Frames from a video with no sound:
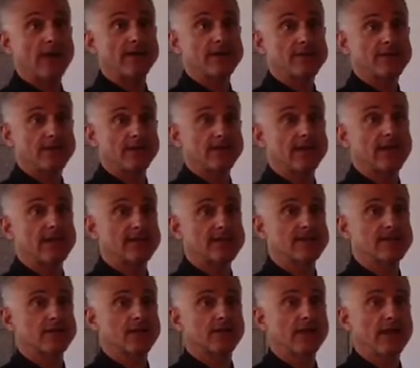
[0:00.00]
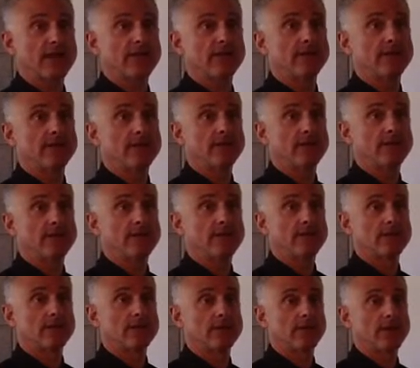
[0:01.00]
the syntax is created
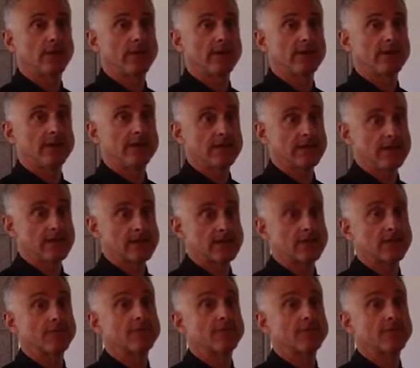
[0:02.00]
the way it is, to